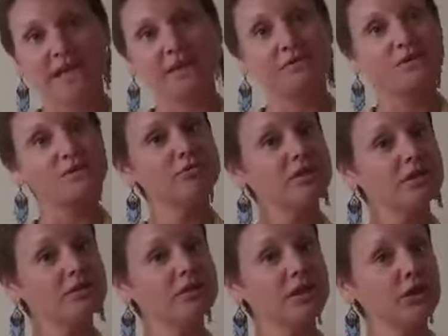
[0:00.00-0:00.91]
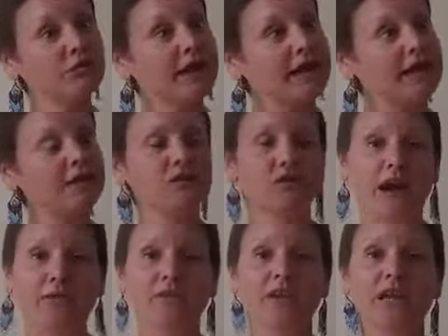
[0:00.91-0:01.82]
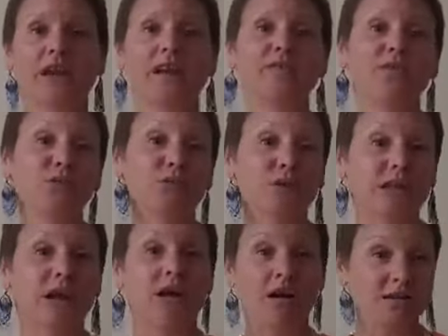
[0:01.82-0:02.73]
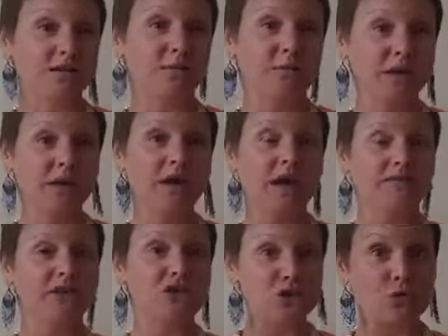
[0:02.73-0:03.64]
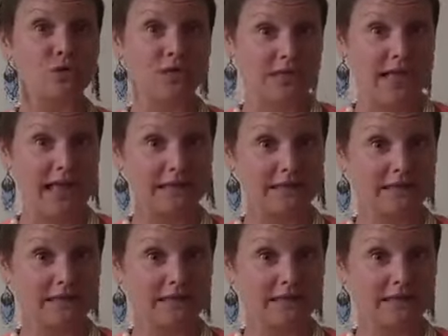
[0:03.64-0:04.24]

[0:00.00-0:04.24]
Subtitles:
It was really, really great and grounding, and I feel really awesome having chosen that.